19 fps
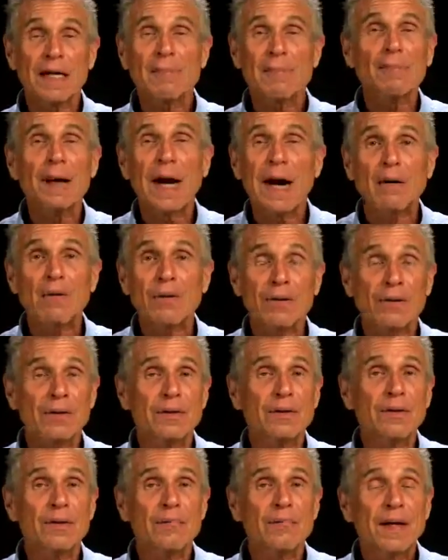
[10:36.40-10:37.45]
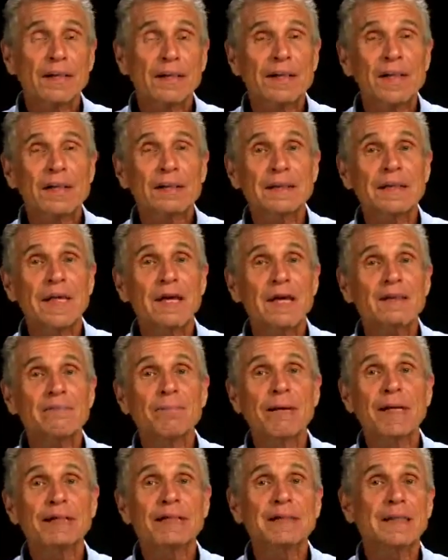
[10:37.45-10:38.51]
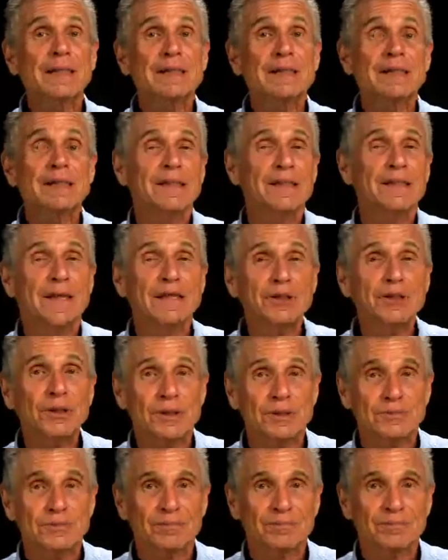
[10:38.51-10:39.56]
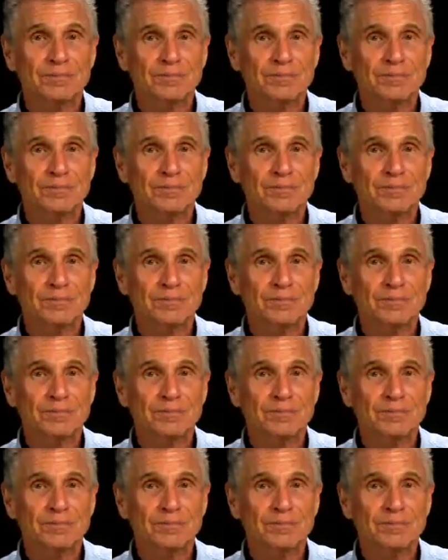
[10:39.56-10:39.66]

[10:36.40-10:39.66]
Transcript: and a power that's not based on seduction